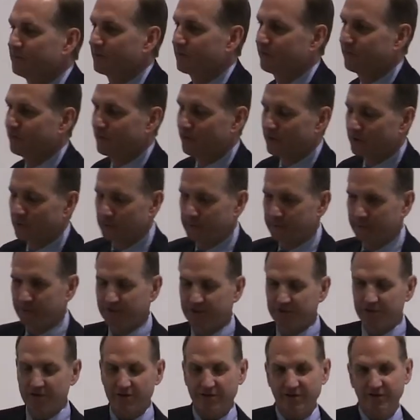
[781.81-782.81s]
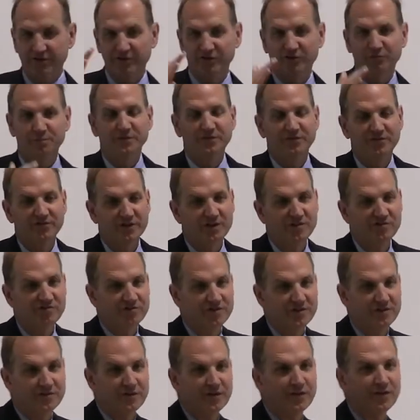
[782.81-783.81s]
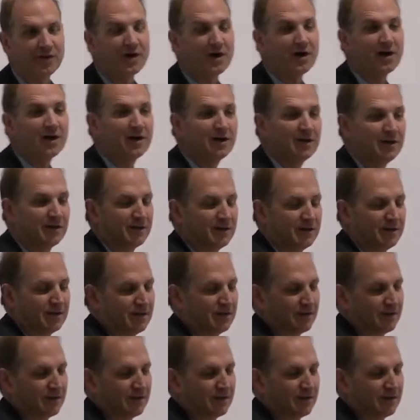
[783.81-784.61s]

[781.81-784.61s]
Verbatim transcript: and before we were under the dispensation of the law,